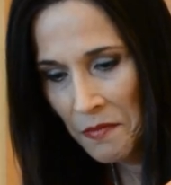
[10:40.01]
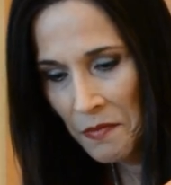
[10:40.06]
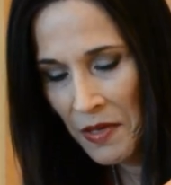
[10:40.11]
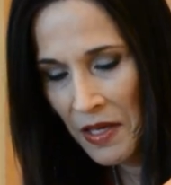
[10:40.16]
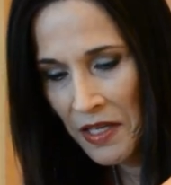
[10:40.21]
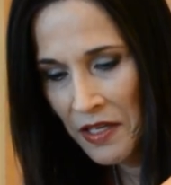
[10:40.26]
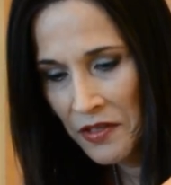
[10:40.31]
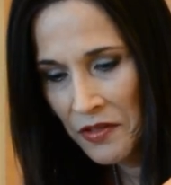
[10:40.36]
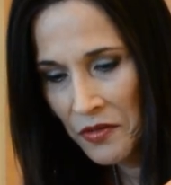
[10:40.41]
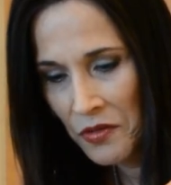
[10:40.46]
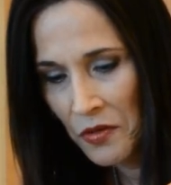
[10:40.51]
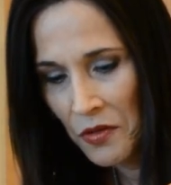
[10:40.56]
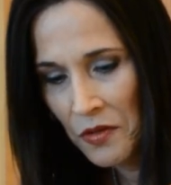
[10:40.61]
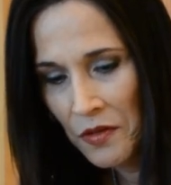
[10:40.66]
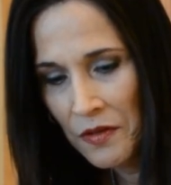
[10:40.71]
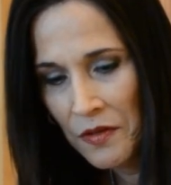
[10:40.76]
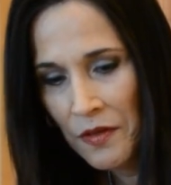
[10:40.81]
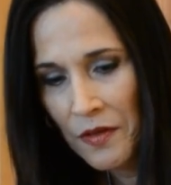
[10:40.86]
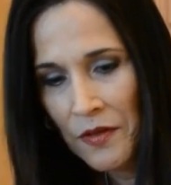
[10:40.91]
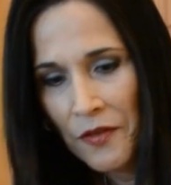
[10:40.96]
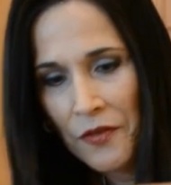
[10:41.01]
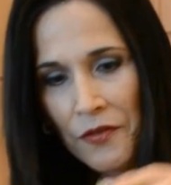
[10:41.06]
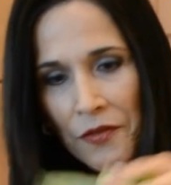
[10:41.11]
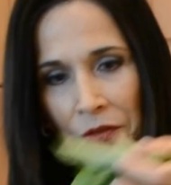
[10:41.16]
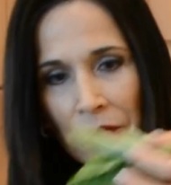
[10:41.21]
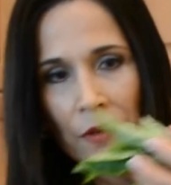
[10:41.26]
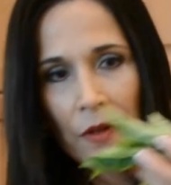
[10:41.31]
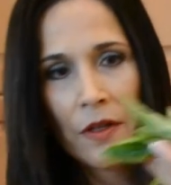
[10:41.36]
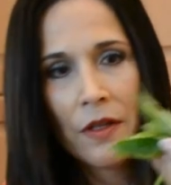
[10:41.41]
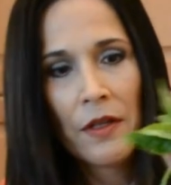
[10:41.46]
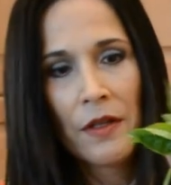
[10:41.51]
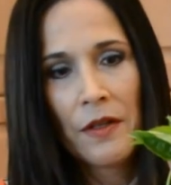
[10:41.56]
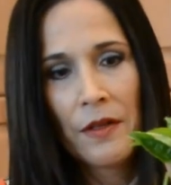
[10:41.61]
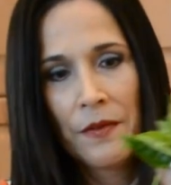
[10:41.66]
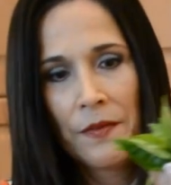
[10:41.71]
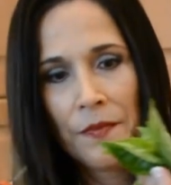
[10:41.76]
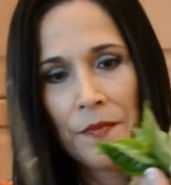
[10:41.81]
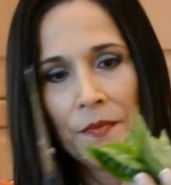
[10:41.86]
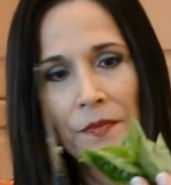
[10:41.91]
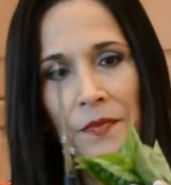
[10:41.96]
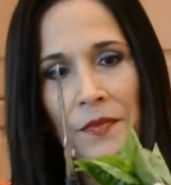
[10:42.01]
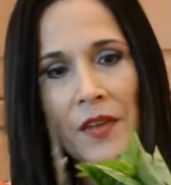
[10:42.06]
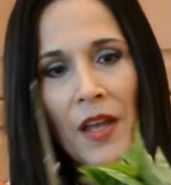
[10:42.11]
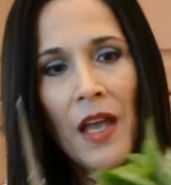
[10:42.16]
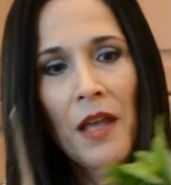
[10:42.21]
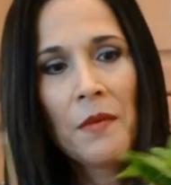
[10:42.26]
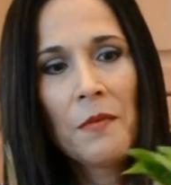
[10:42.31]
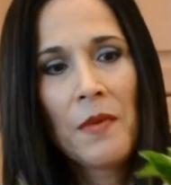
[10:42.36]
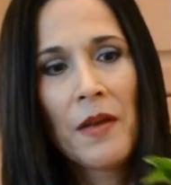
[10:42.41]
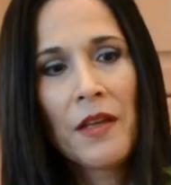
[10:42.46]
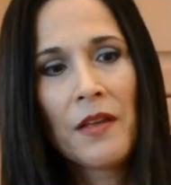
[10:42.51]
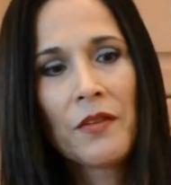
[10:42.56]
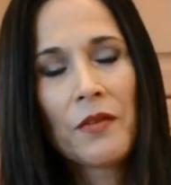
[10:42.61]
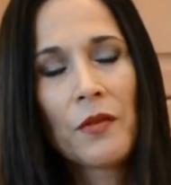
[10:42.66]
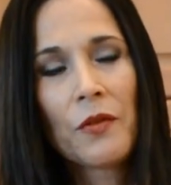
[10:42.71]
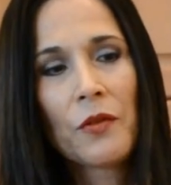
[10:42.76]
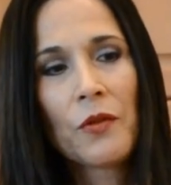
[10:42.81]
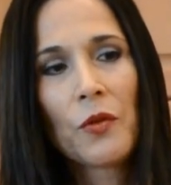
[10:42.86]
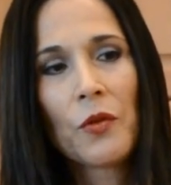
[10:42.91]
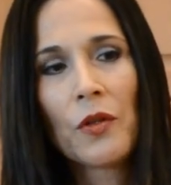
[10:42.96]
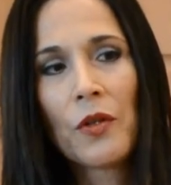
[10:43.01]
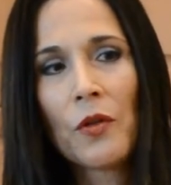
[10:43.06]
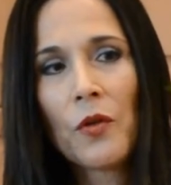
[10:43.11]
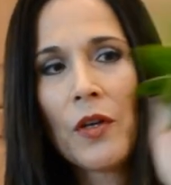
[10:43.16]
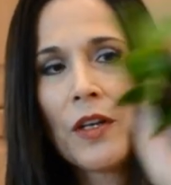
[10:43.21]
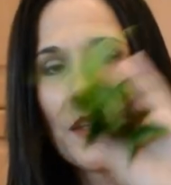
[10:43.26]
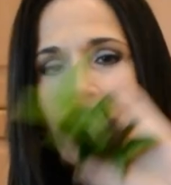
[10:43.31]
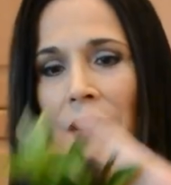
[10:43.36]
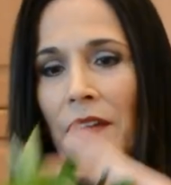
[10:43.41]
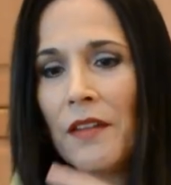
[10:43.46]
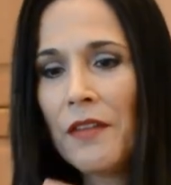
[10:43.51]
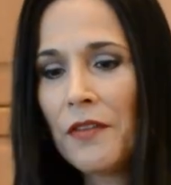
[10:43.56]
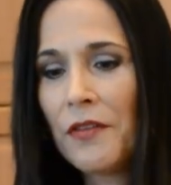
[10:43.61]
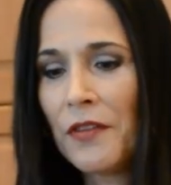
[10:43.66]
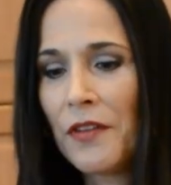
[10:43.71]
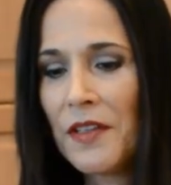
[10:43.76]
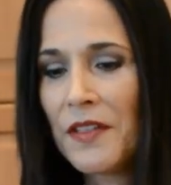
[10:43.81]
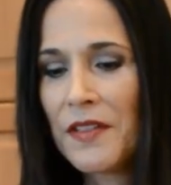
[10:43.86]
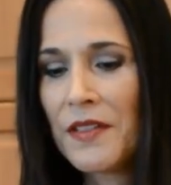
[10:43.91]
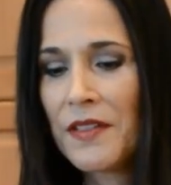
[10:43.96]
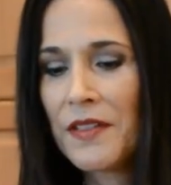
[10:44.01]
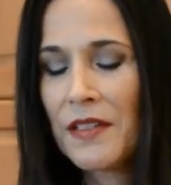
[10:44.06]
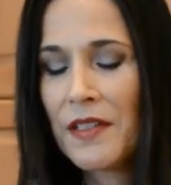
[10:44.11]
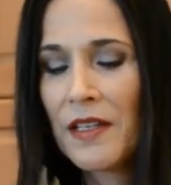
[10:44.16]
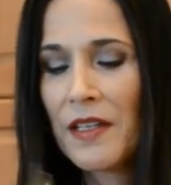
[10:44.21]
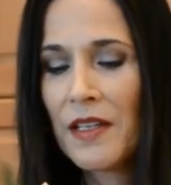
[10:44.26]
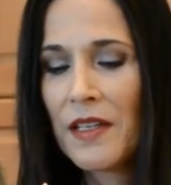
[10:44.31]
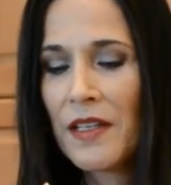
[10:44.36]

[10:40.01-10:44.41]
basil, Thai basil to it. Look at the difference.